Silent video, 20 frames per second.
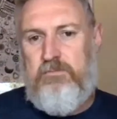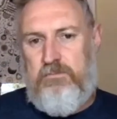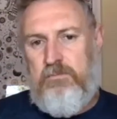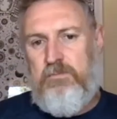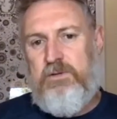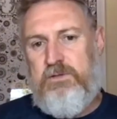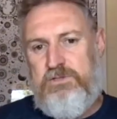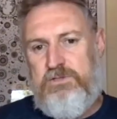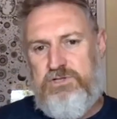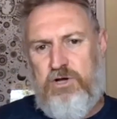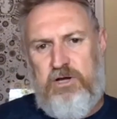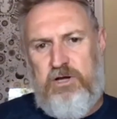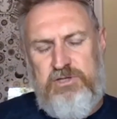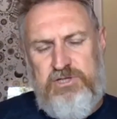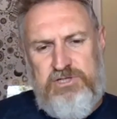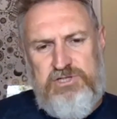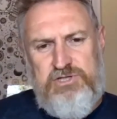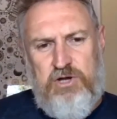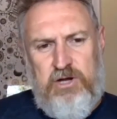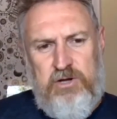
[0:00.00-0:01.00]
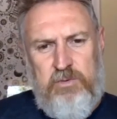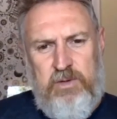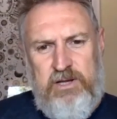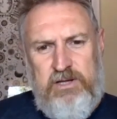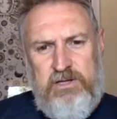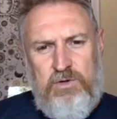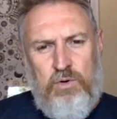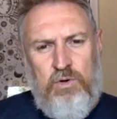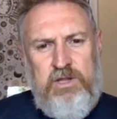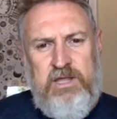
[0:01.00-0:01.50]
Did you try to eat
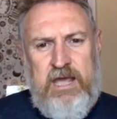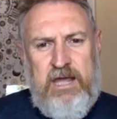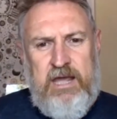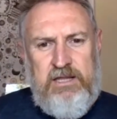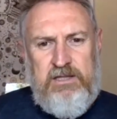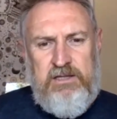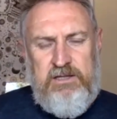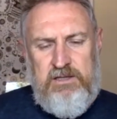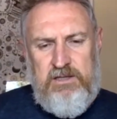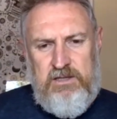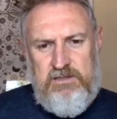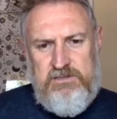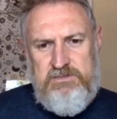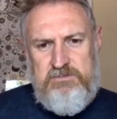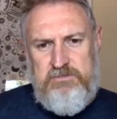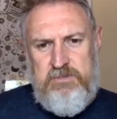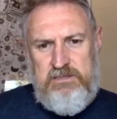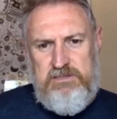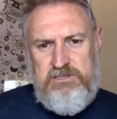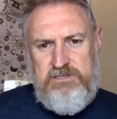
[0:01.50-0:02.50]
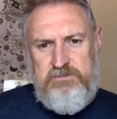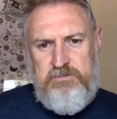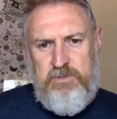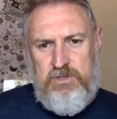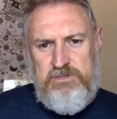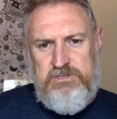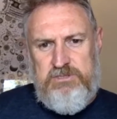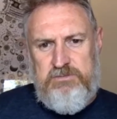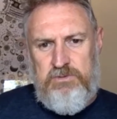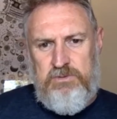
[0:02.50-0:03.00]
organic as much as
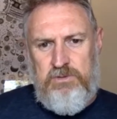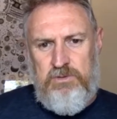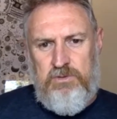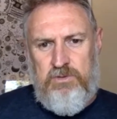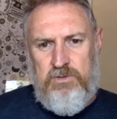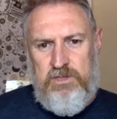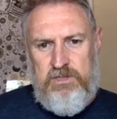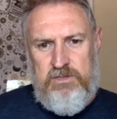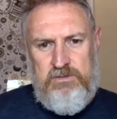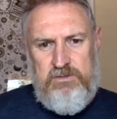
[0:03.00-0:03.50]
possible, or you?